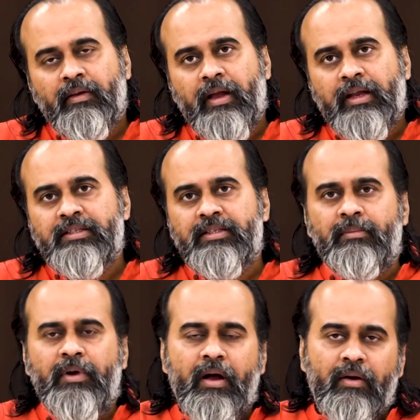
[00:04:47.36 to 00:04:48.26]
And
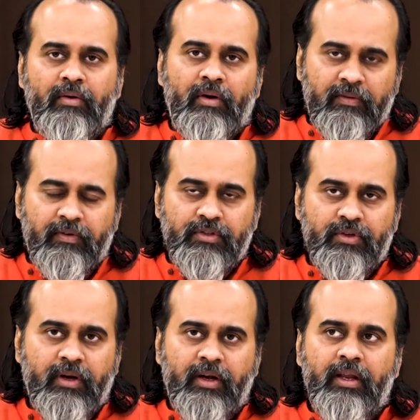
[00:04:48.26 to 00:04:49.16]
somehow,
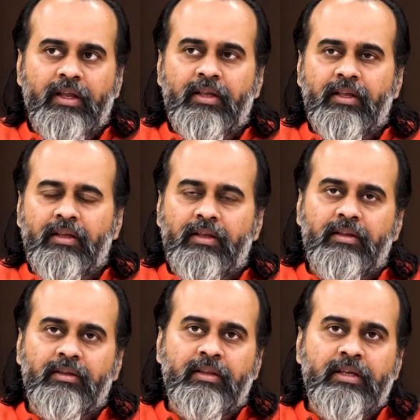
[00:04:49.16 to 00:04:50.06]
unfortunately,
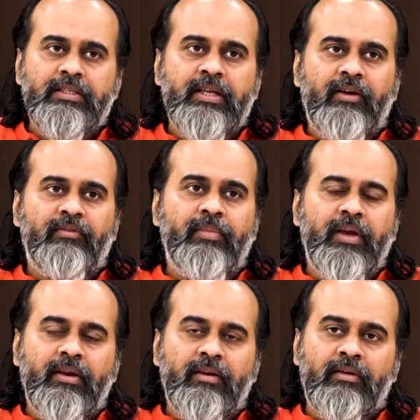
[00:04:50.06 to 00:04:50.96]
these have
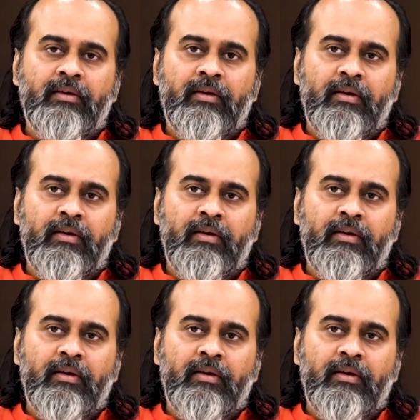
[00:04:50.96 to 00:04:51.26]
been